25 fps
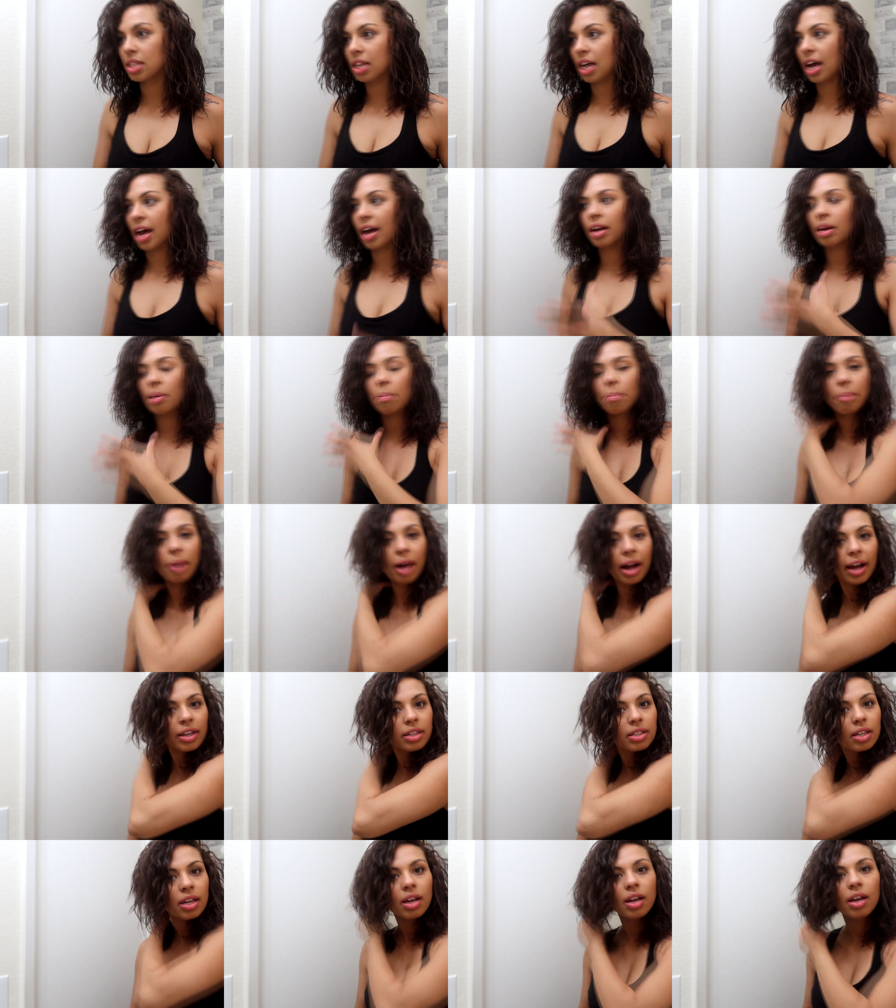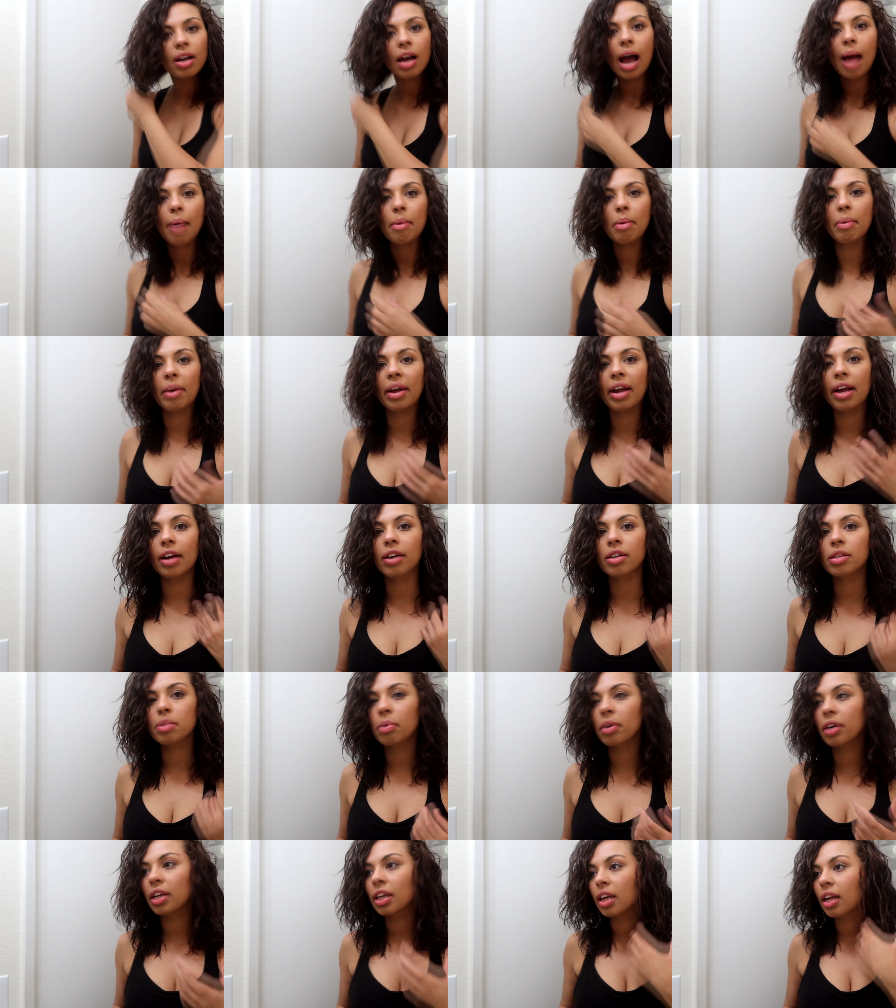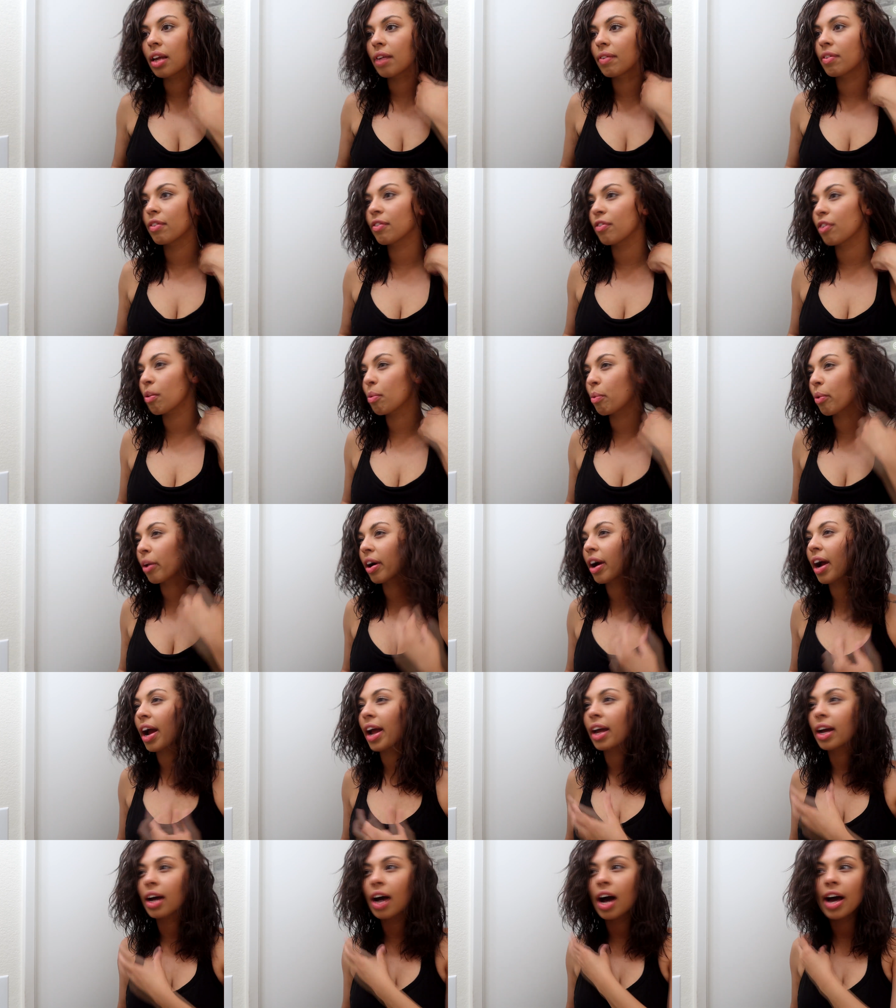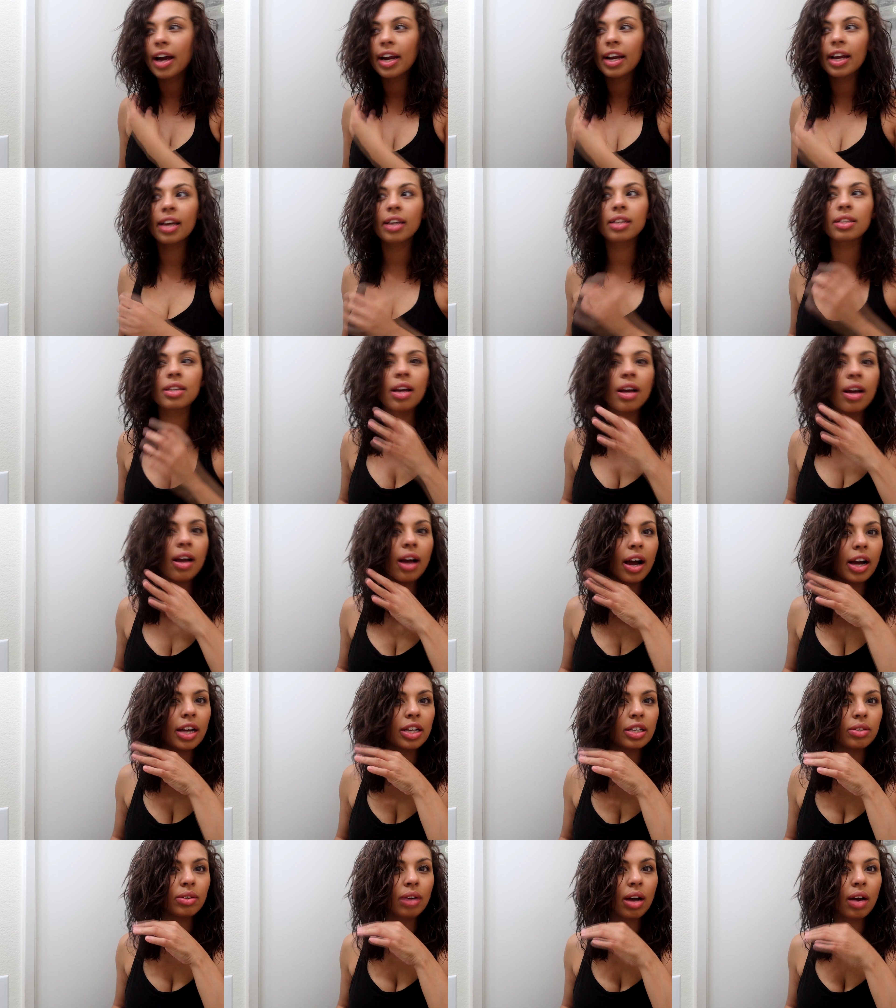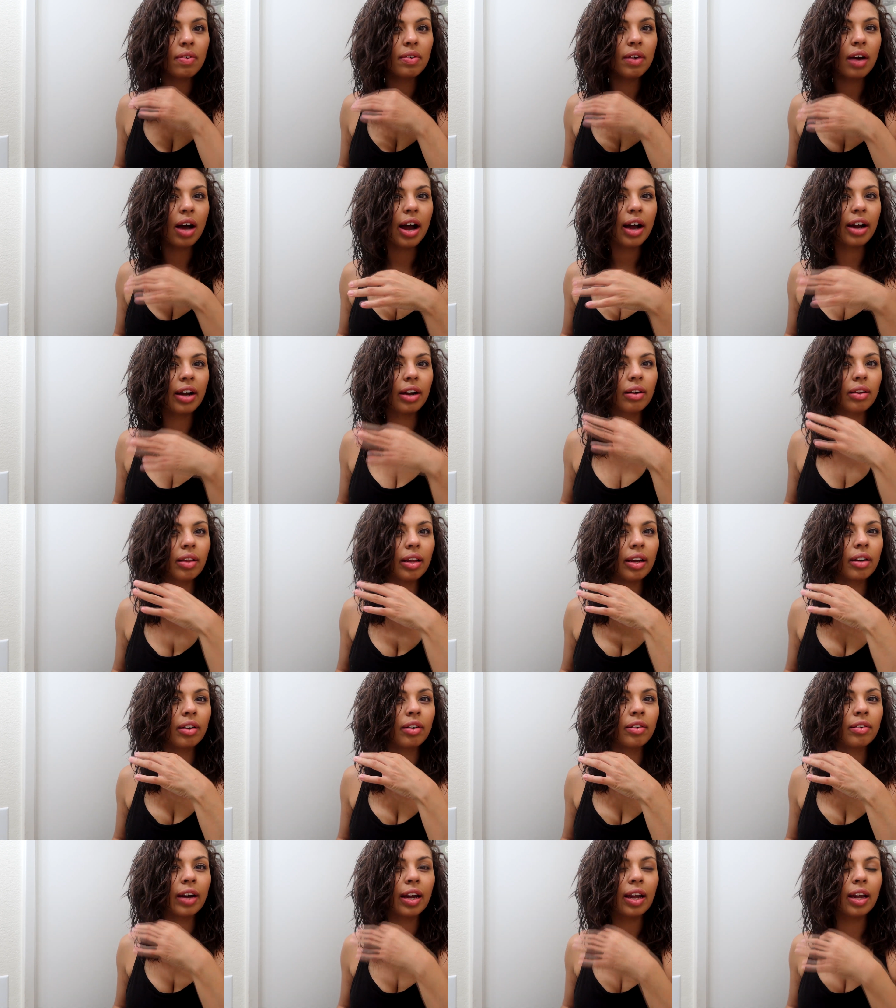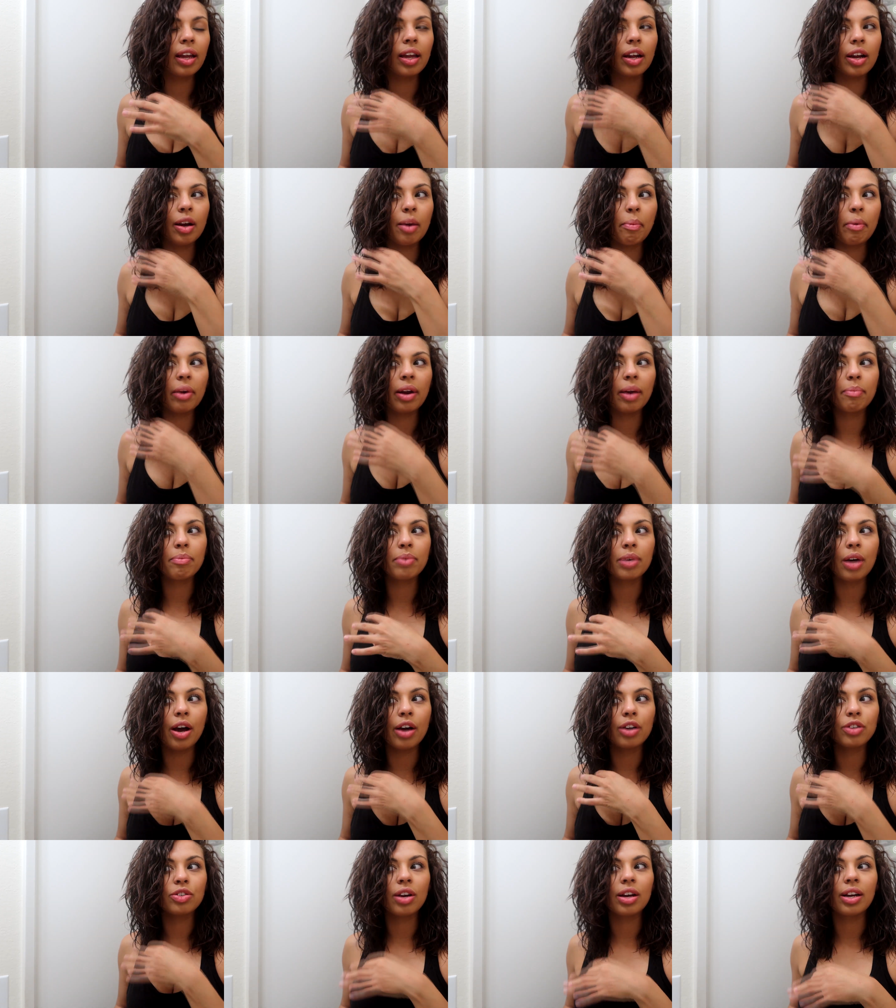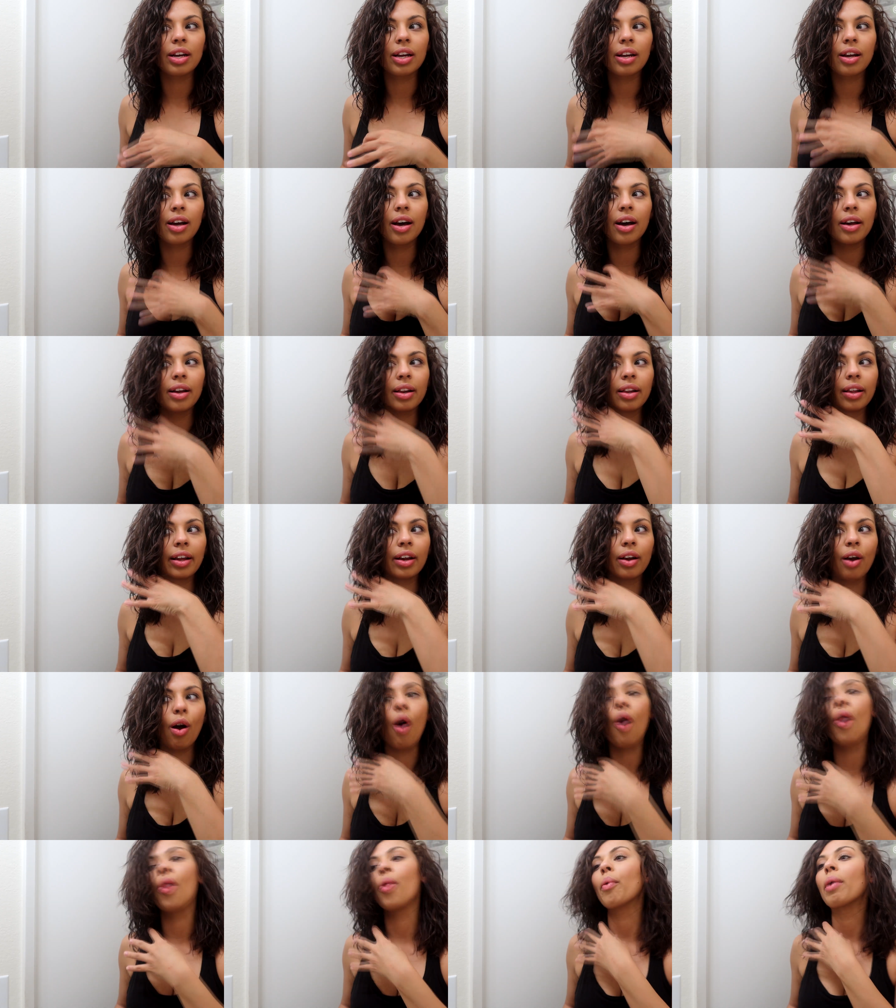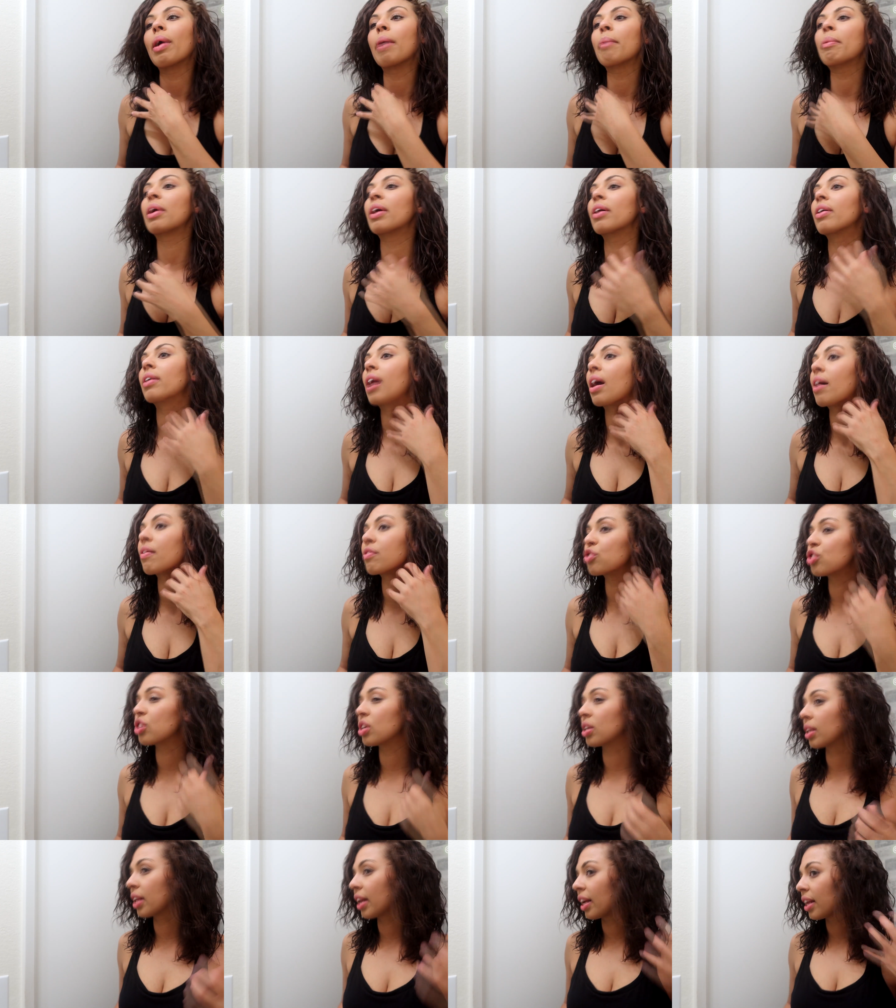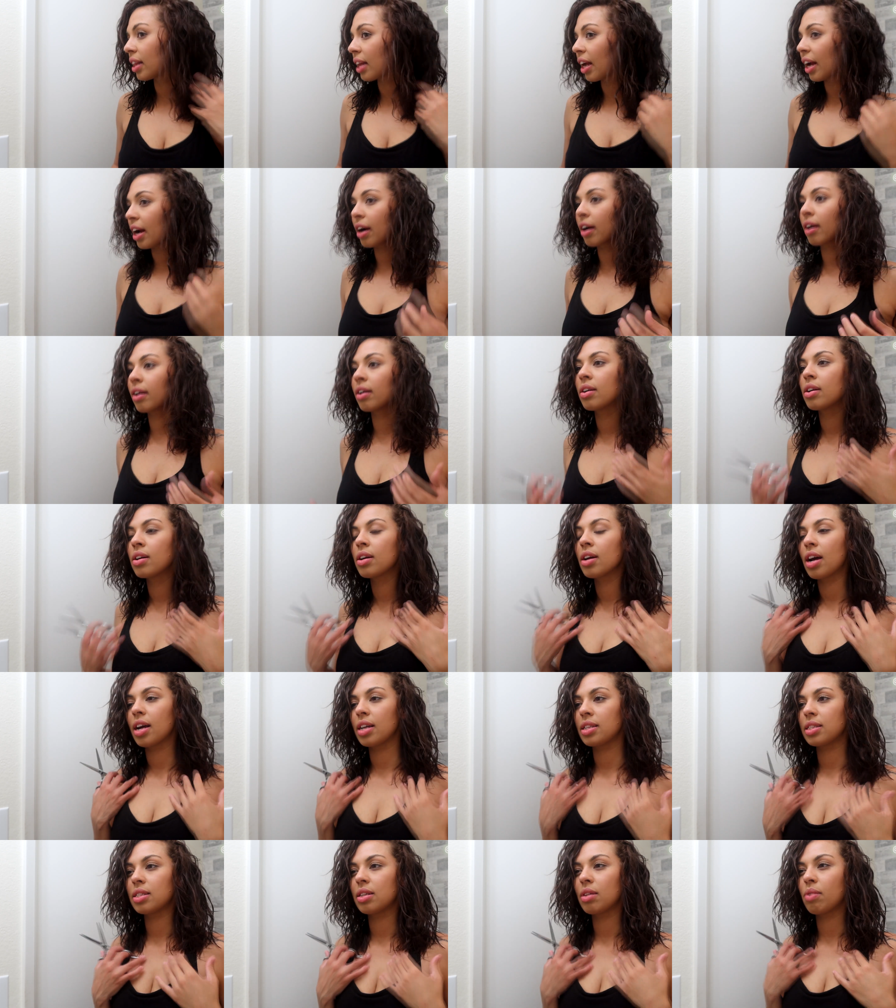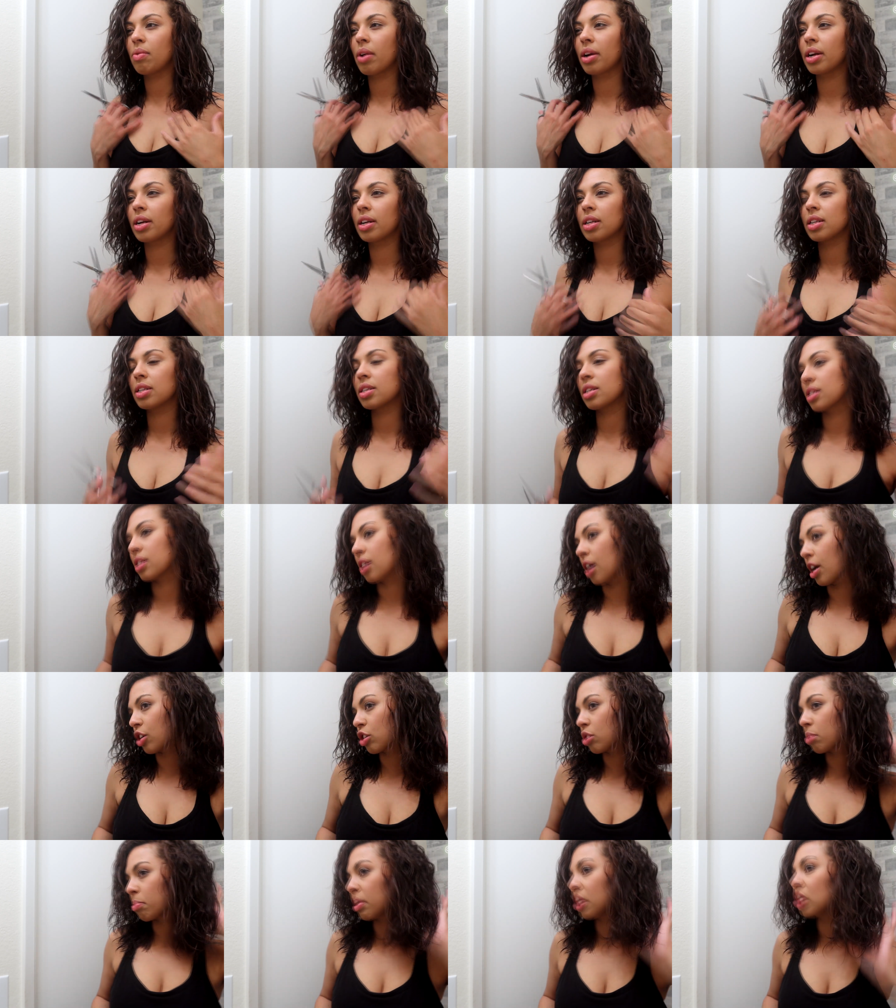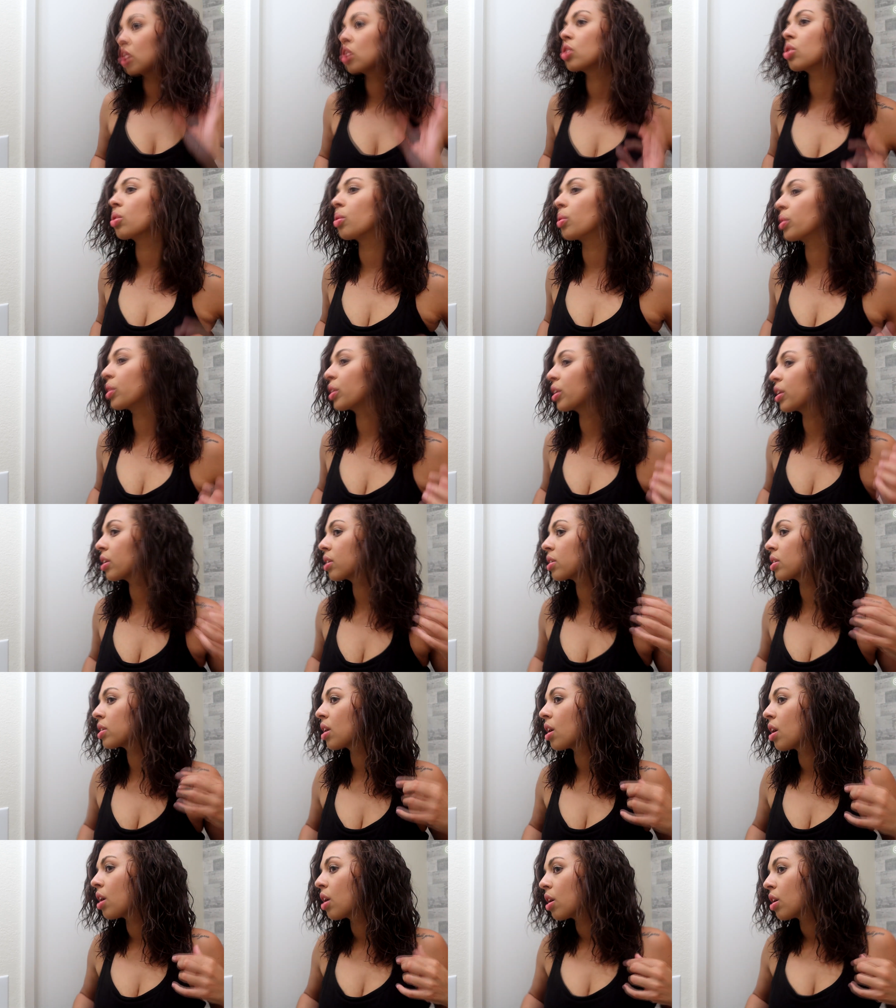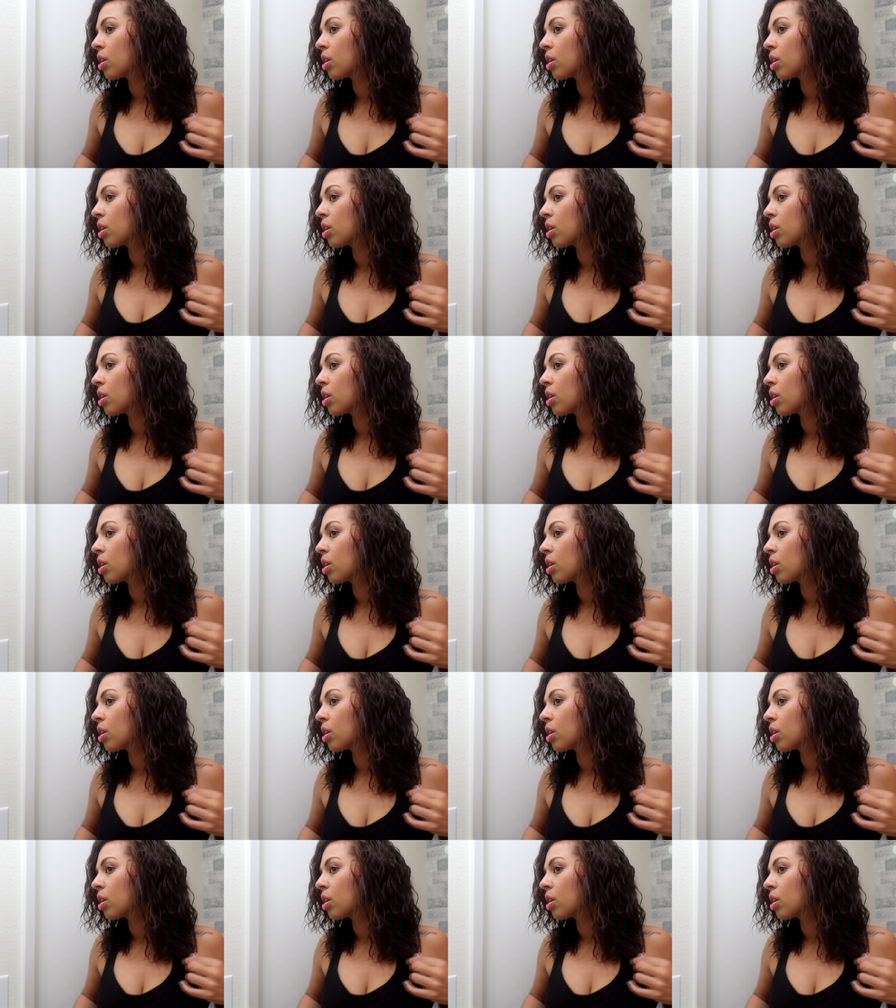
dead, but I mean my hair is pretty even from where I cut it. I do have a higher layer right here, but I'm not trying to cut like all the way up here and have chin length hair. I still wanted it to touch my shoulders.